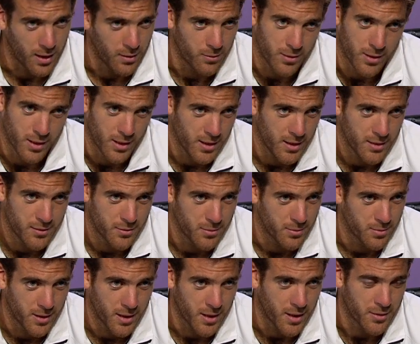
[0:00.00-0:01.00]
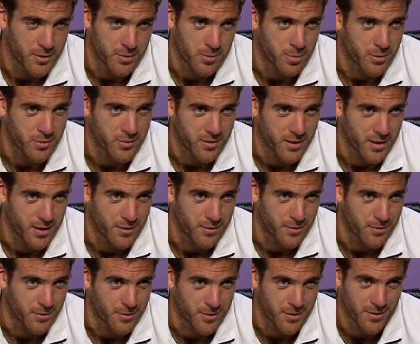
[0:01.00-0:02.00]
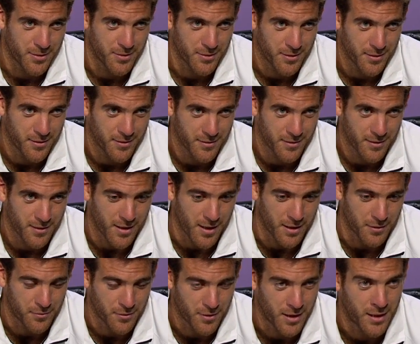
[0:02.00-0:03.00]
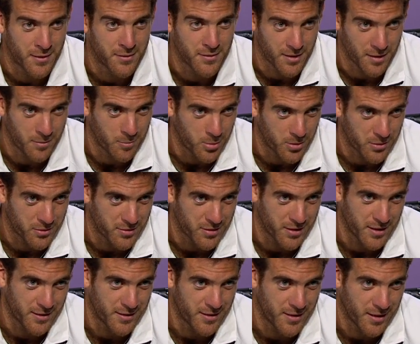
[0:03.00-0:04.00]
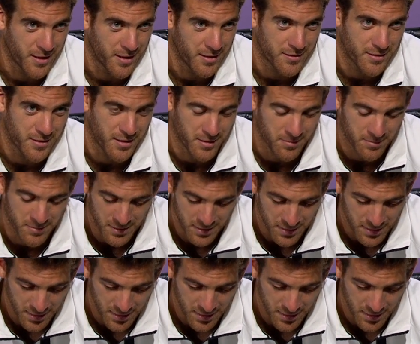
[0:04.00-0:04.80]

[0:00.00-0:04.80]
Yeah, I will need to be 100% or 110% against him.